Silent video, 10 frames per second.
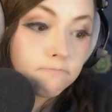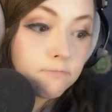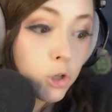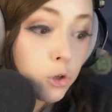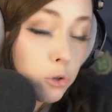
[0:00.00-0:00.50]

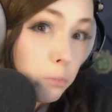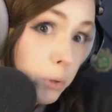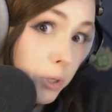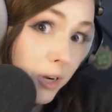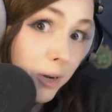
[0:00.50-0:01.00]
could
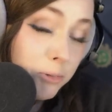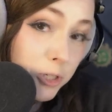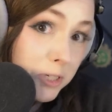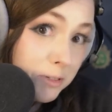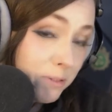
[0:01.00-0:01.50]
be an
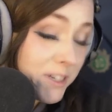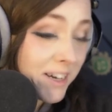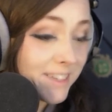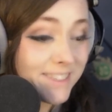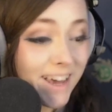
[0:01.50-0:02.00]
option
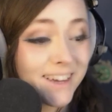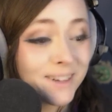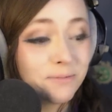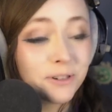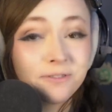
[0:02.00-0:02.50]
because that
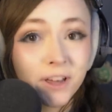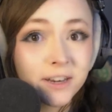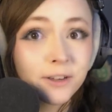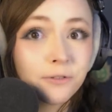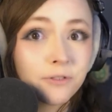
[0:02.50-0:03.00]
can prevent
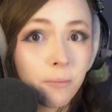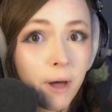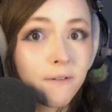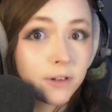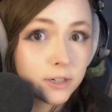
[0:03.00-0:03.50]
you from
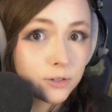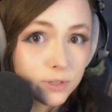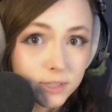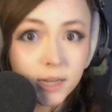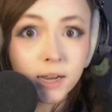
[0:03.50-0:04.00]
having to
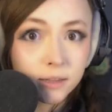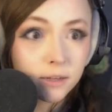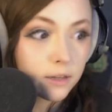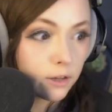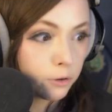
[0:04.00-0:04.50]
sit in the
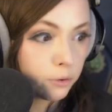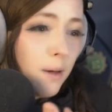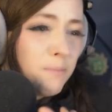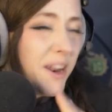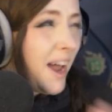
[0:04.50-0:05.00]
queue.
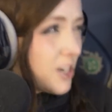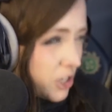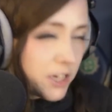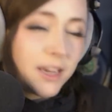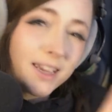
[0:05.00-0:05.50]
But
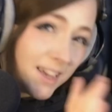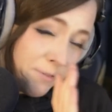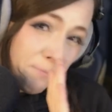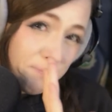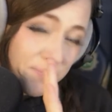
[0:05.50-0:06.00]
actually,
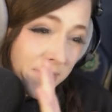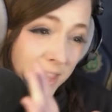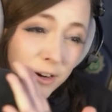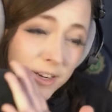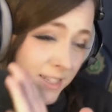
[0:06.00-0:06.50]

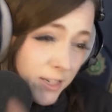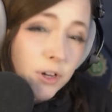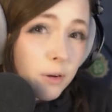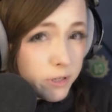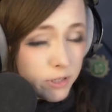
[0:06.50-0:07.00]
it's still
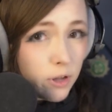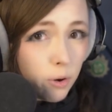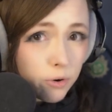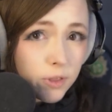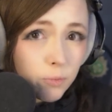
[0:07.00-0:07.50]
going to be
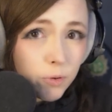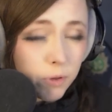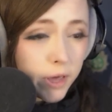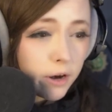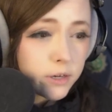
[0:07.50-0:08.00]
slower than with
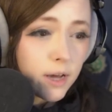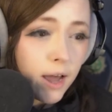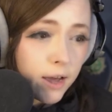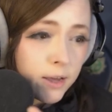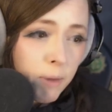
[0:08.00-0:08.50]
players.
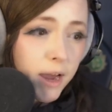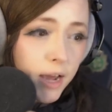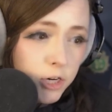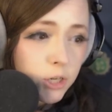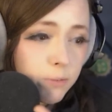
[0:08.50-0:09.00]
It might
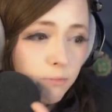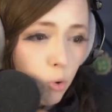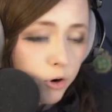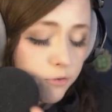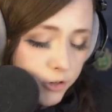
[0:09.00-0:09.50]
actually be
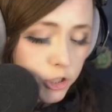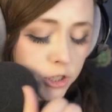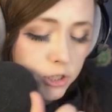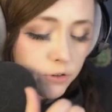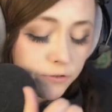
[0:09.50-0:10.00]
more
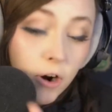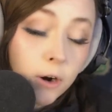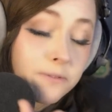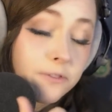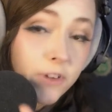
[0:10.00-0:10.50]
efficient to
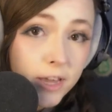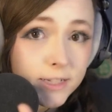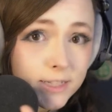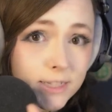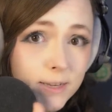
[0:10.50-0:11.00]
farm
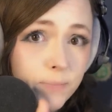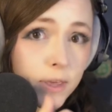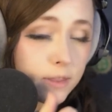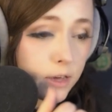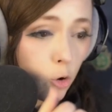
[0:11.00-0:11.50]
fates
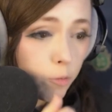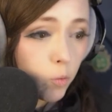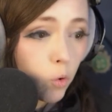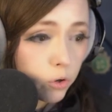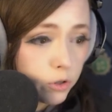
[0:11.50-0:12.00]
in the open
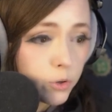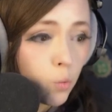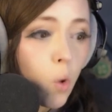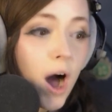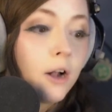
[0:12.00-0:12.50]
world
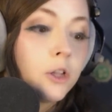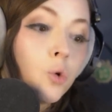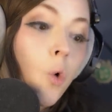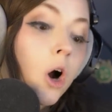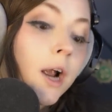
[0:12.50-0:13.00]
while
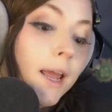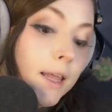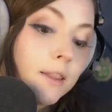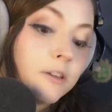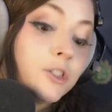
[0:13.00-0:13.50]
you are
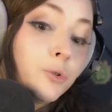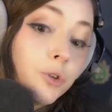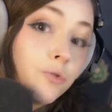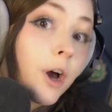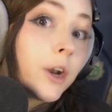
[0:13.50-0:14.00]
in the duty
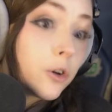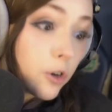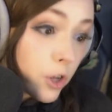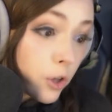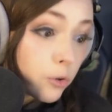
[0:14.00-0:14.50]
finder
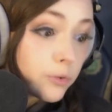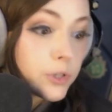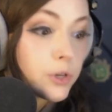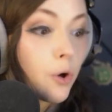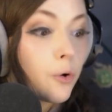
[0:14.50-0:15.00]
queue.
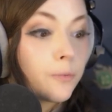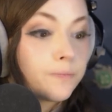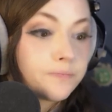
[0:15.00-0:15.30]
So